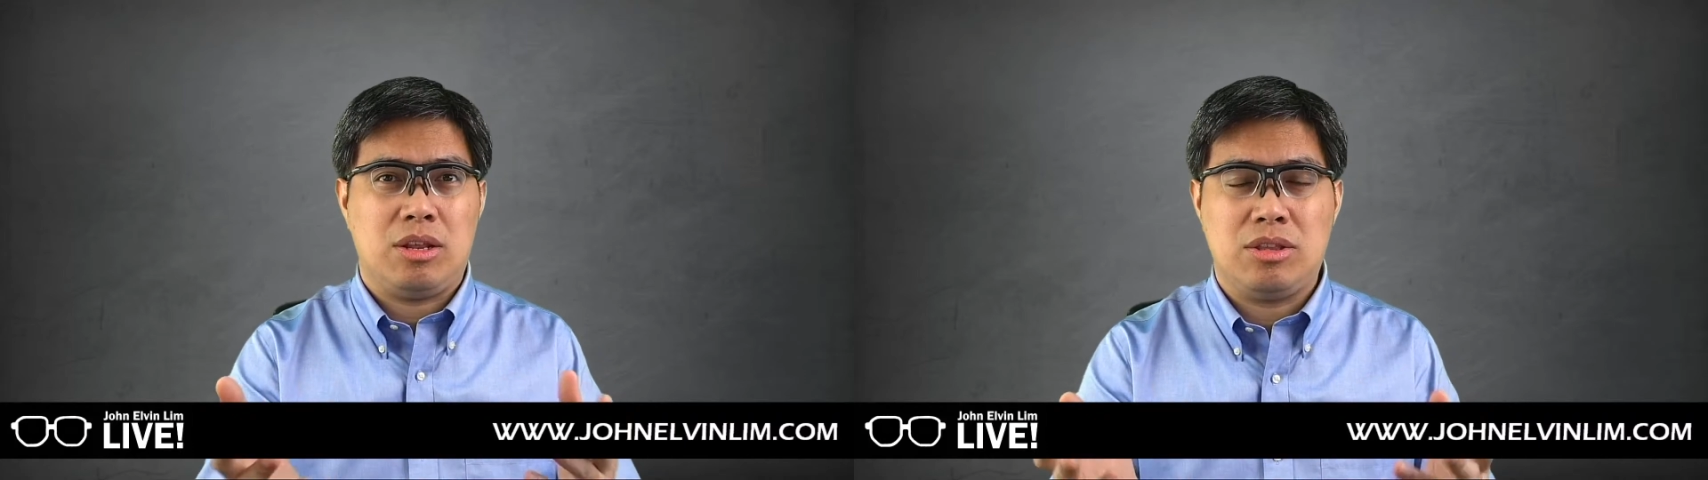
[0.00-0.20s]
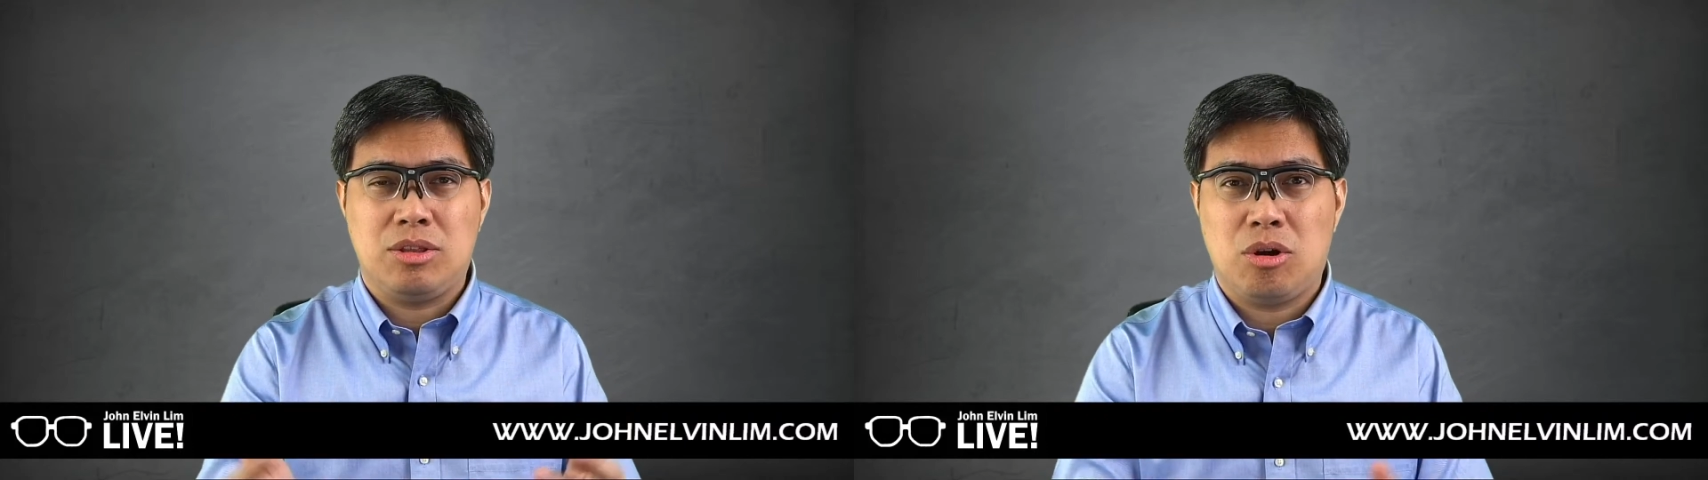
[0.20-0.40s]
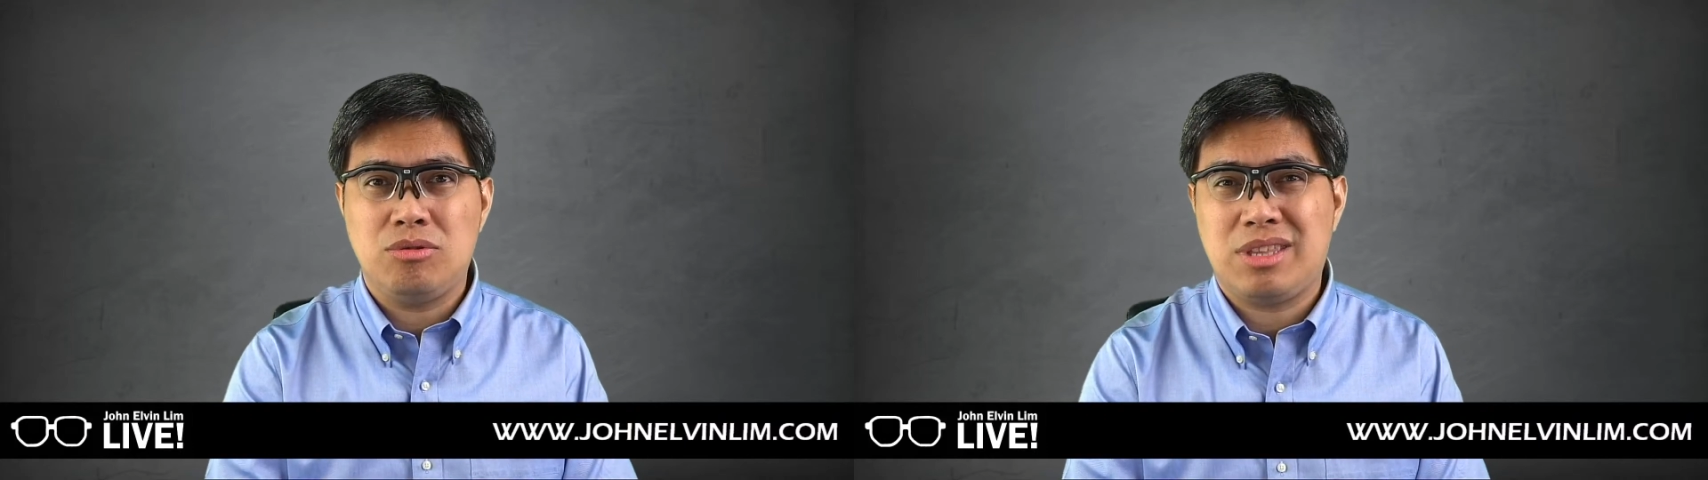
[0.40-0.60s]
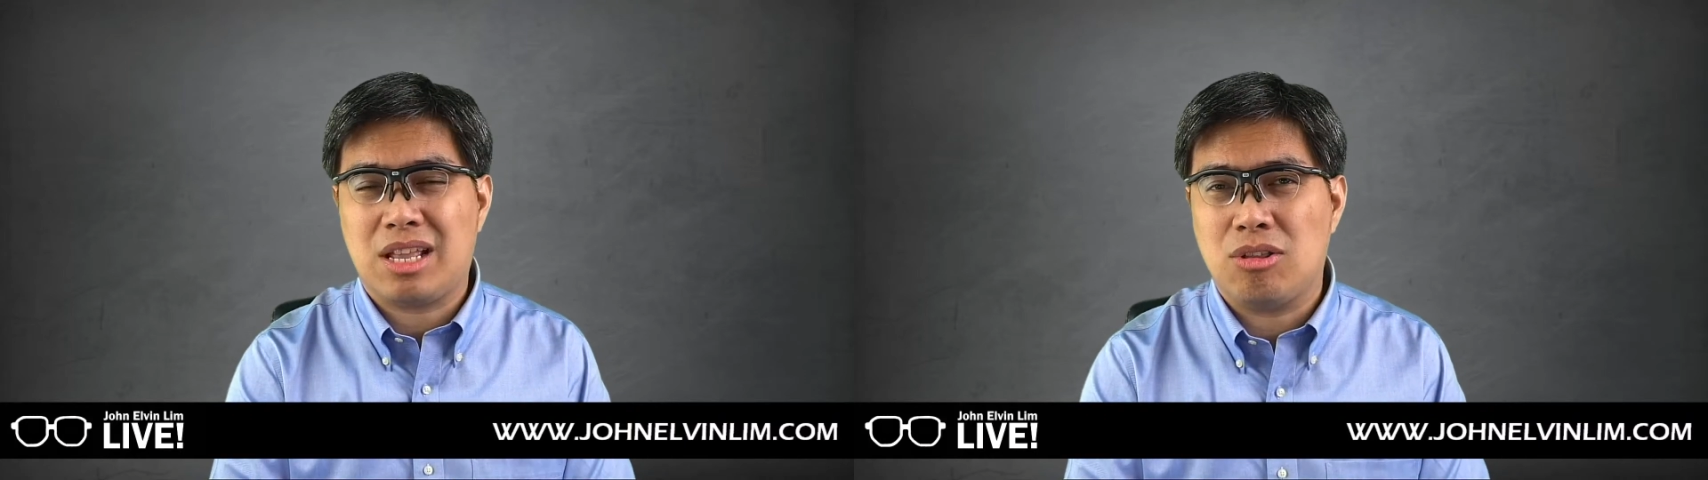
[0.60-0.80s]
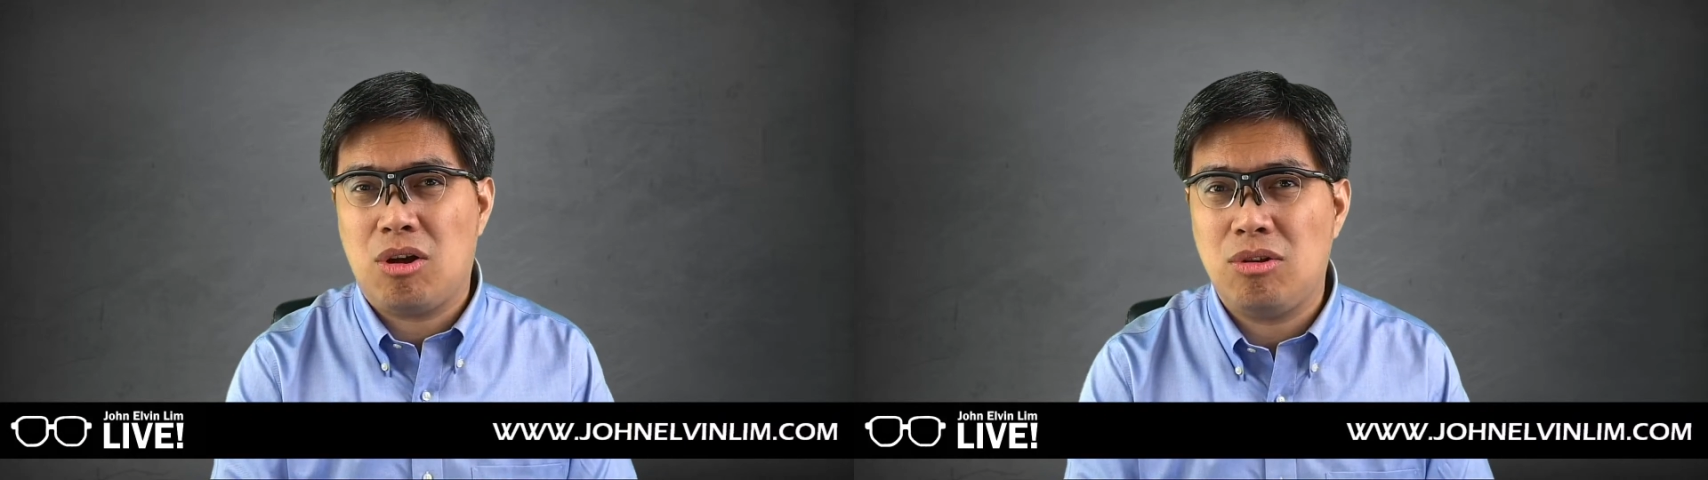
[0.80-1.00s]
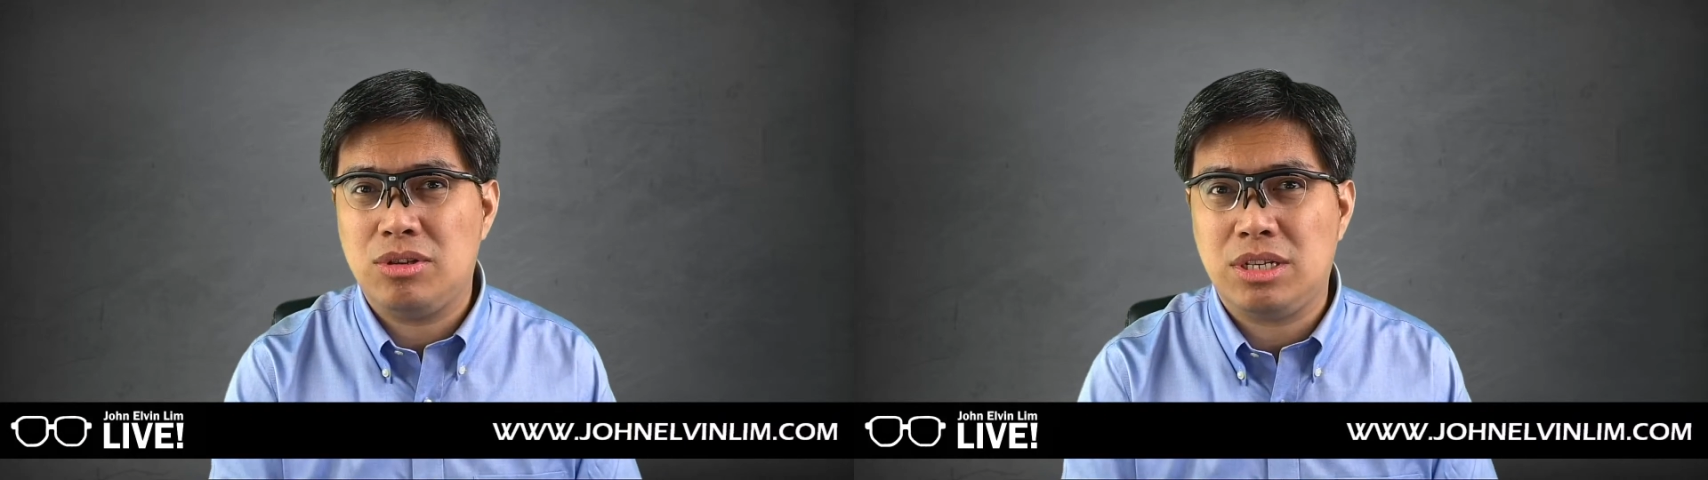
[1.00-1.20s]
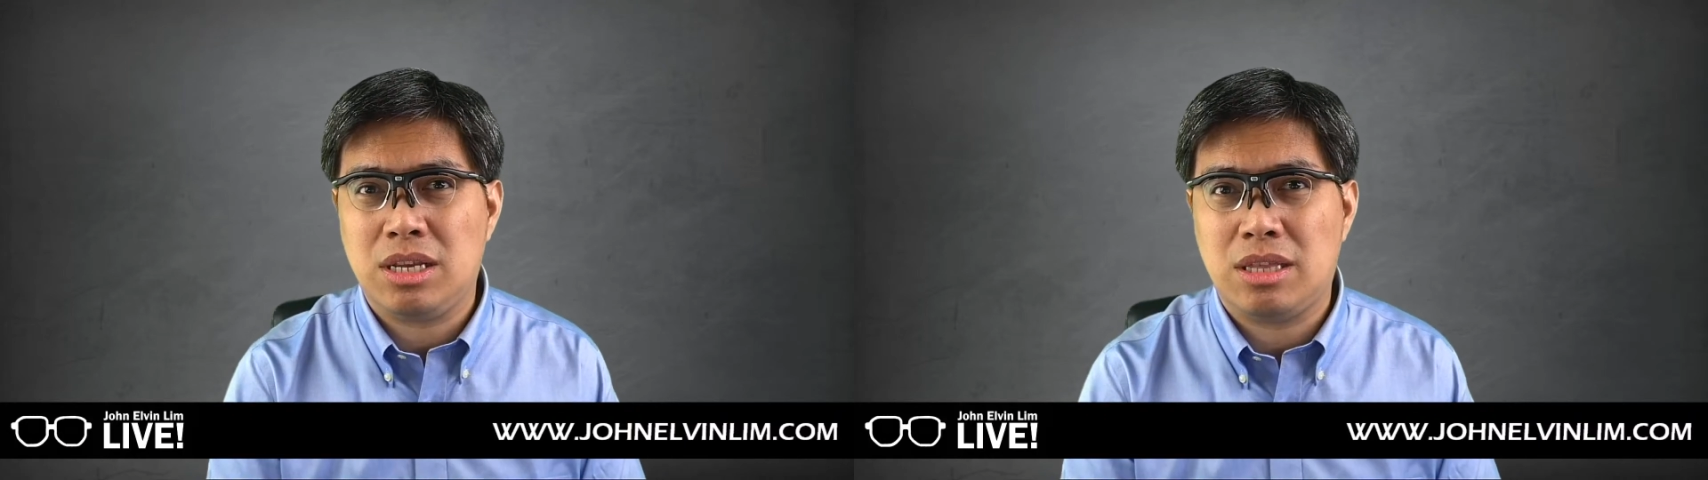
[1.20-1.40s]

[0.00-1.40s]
drone technology,